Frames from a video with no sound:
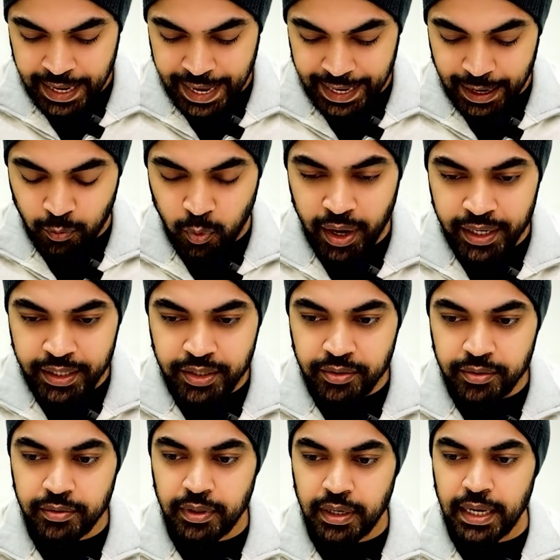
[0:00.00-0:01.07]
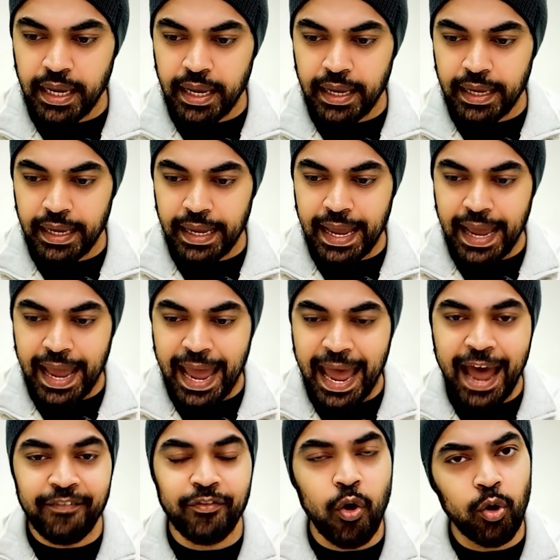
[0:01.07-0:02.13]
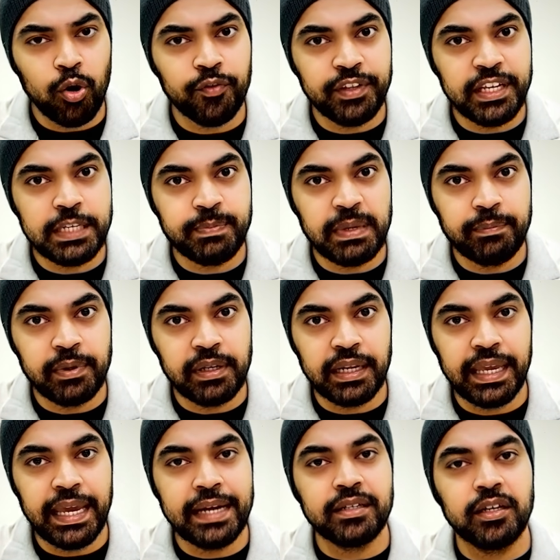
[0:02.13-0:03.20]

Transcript: And I wanted to have all of these people get